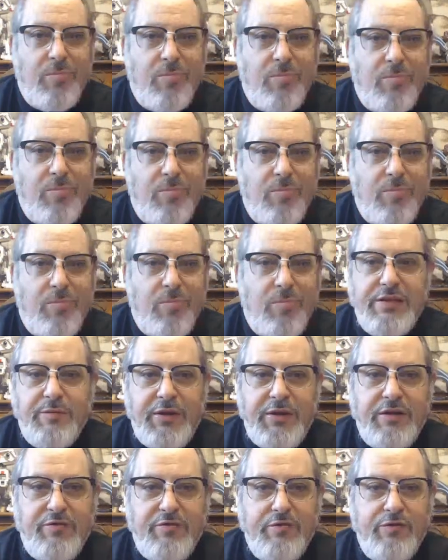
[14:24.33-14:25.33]
I think
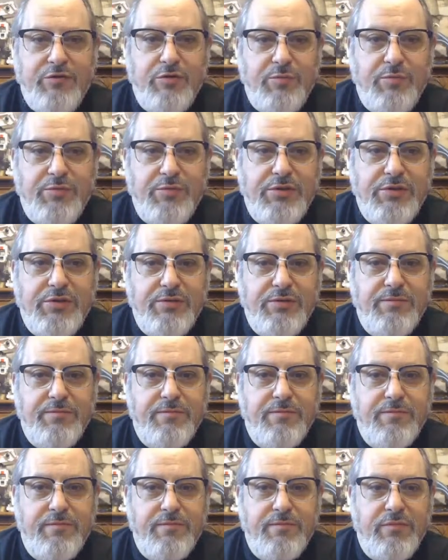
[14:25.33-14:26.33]
that's going to be enough
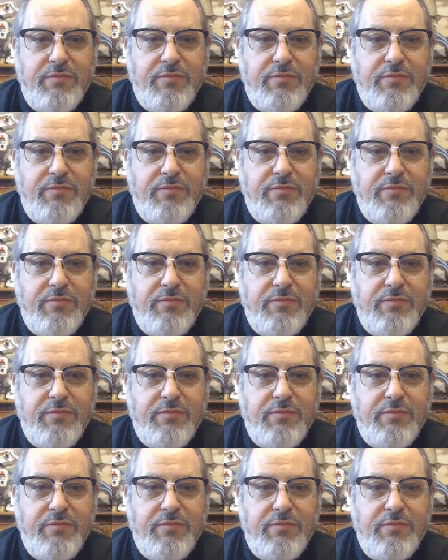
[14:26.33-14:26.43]
troops.